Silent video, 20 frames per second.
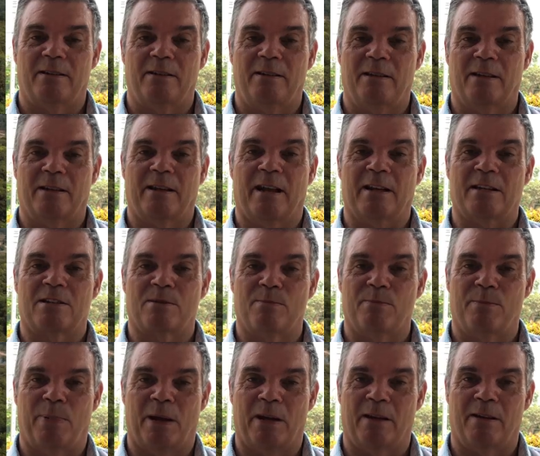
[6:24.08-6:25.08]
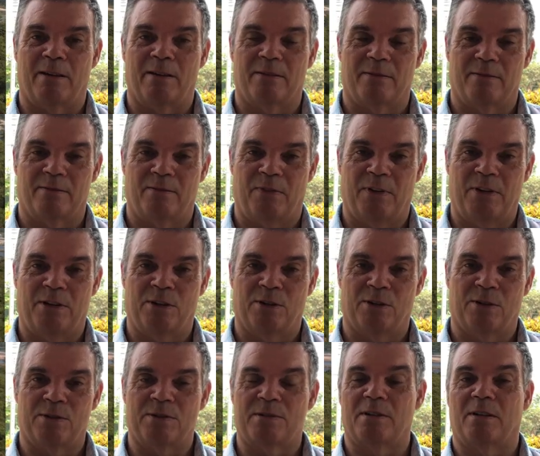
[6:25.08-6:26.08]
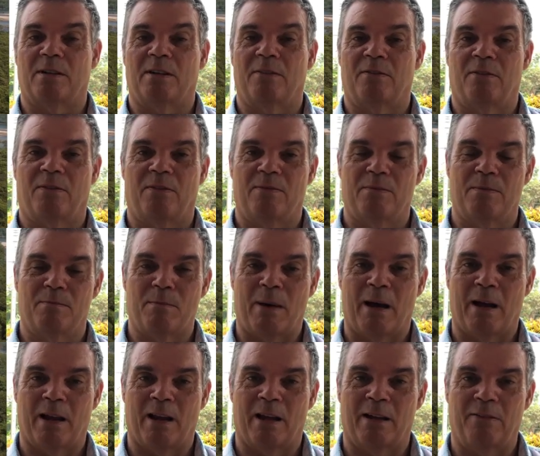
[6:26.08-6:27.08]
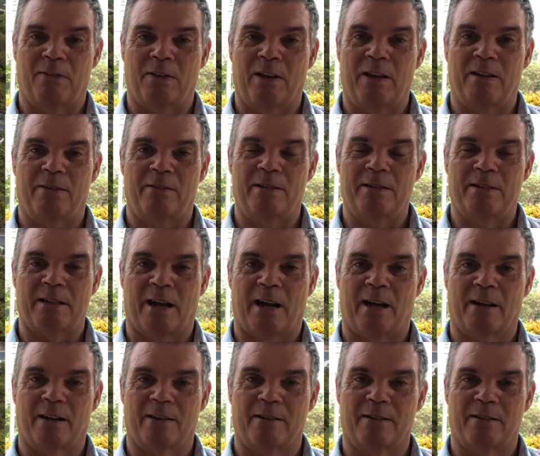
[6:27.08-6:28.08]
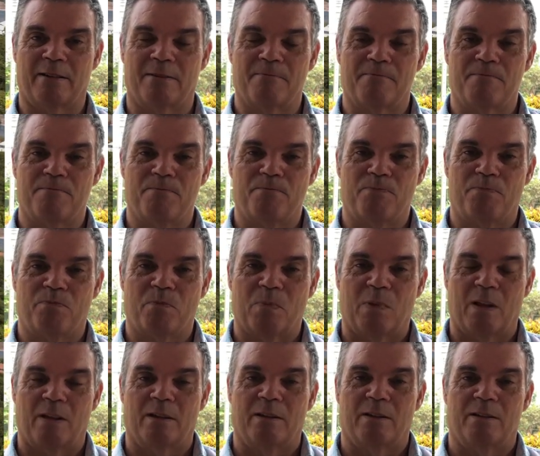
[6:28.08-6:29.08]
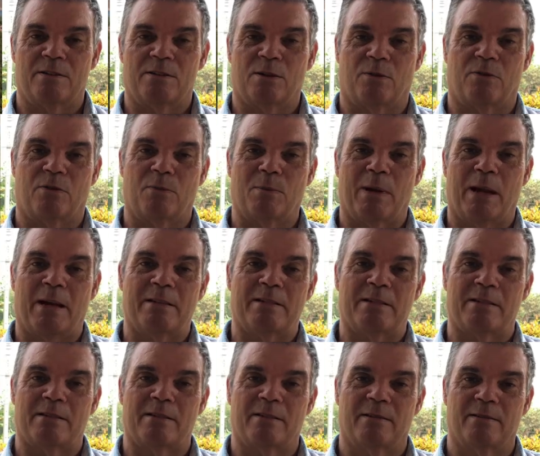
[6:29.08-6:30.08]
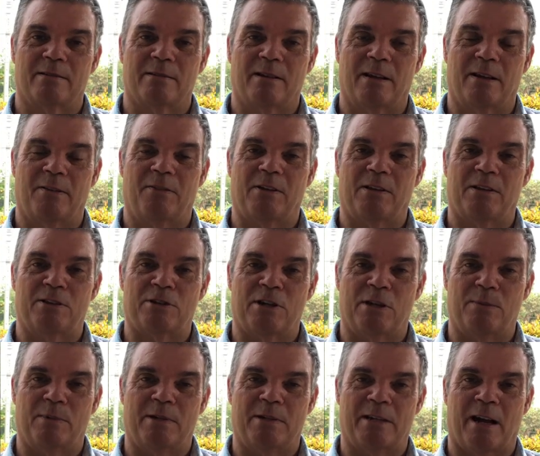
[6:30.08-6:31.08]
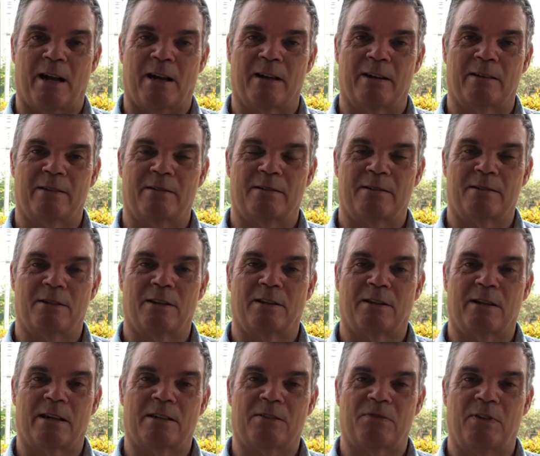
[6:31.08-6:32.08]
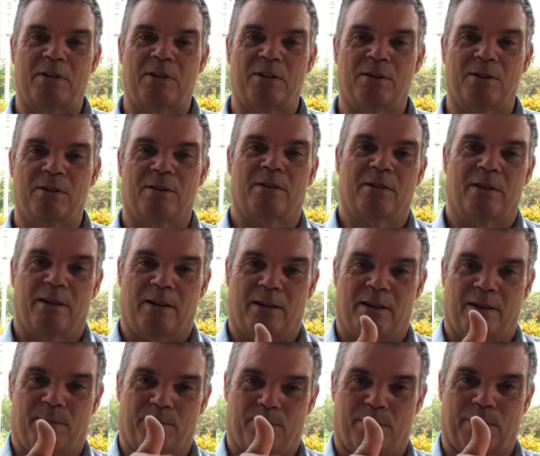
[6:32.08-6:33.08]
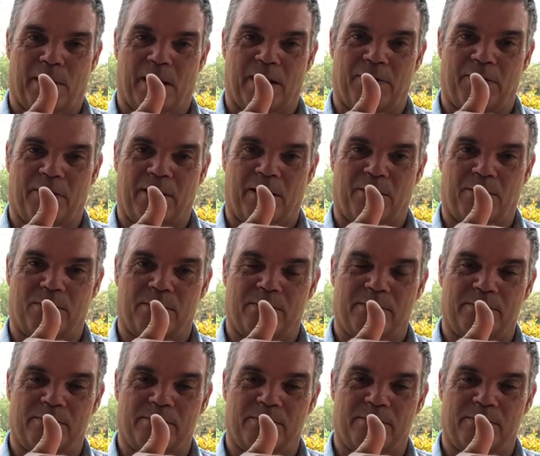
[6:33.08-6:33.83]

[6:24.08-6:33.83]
you'll get some better videos of my life here in Thailand. So from Les, living the dream in Thailand, till the next video, bye for now.